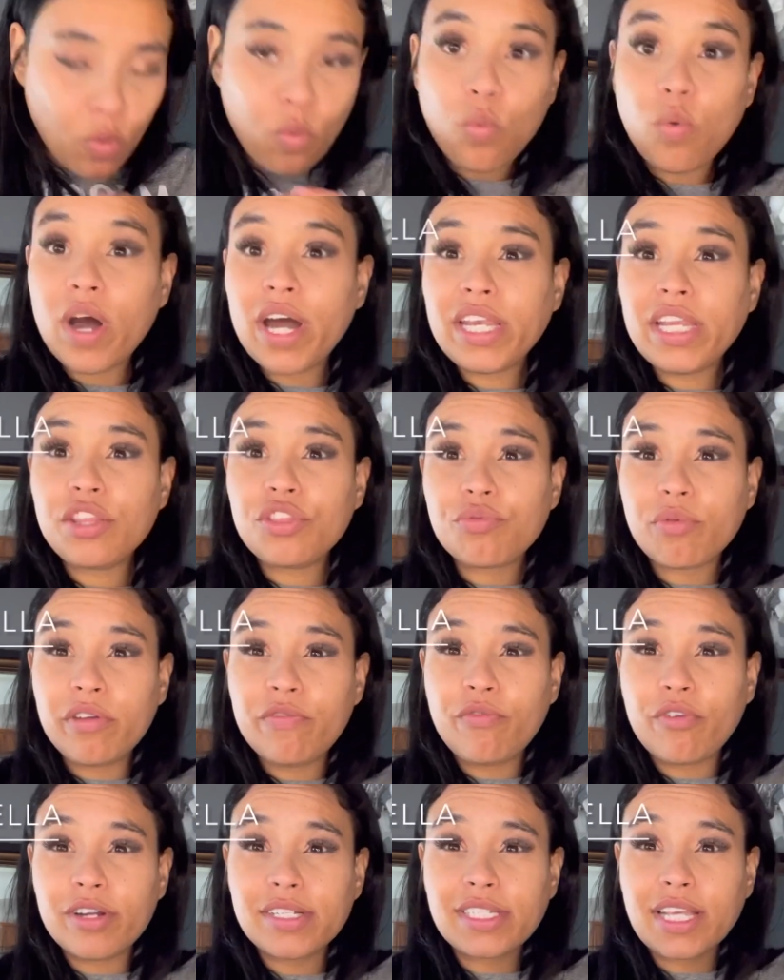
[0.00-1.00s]
1
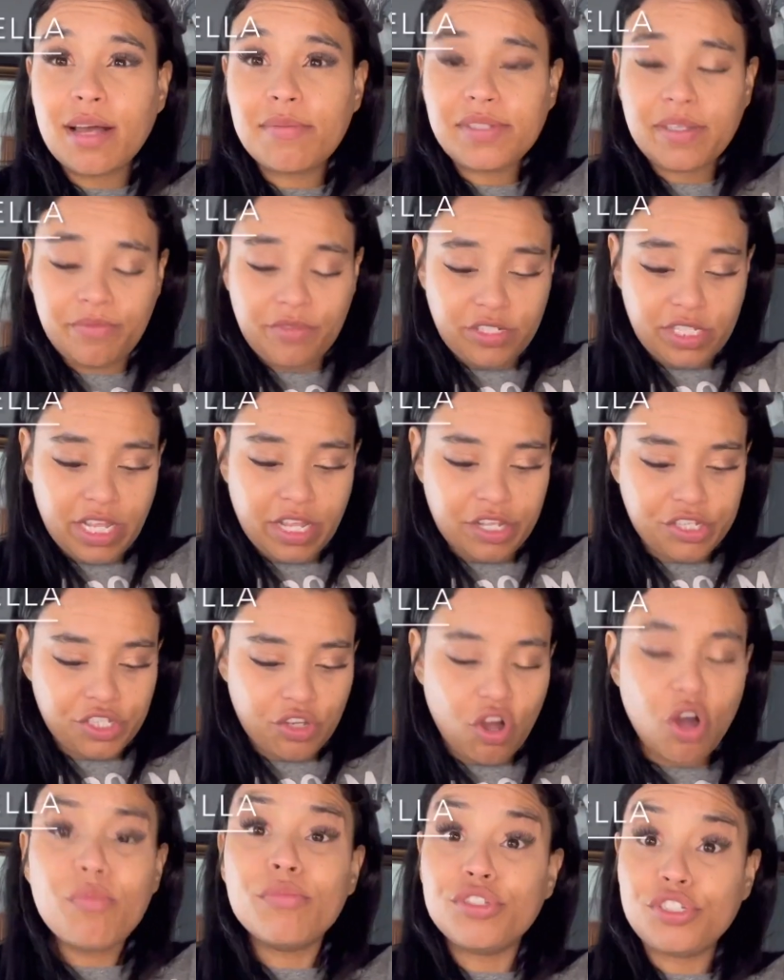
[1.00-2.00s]
3/4 cups of Nutella, so
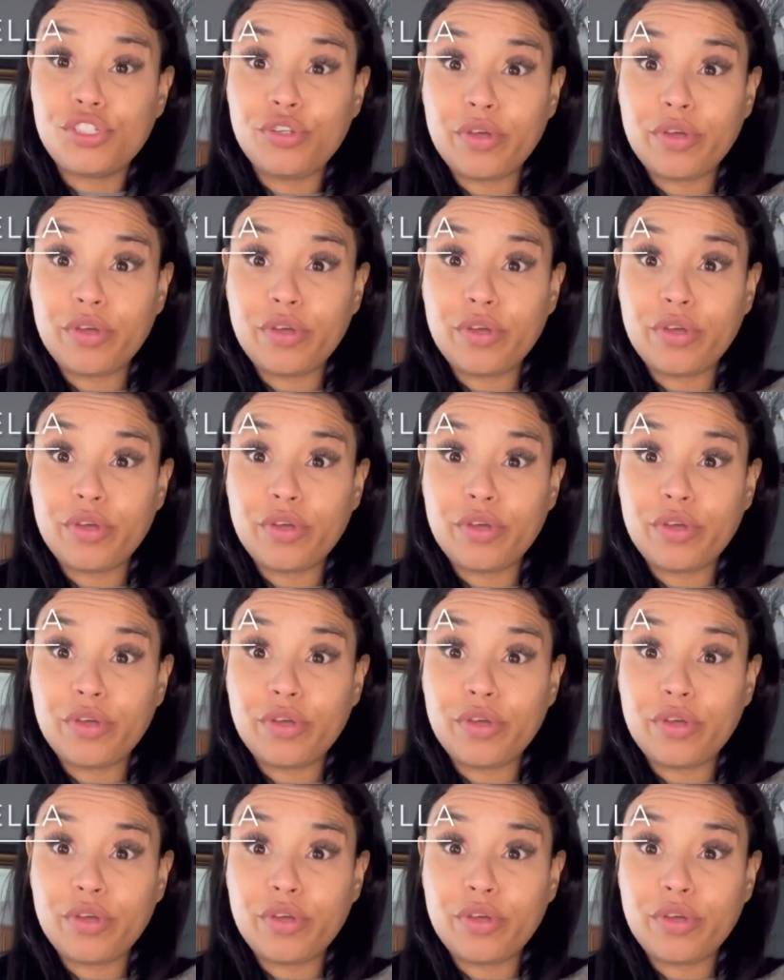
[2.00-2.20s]
almost 2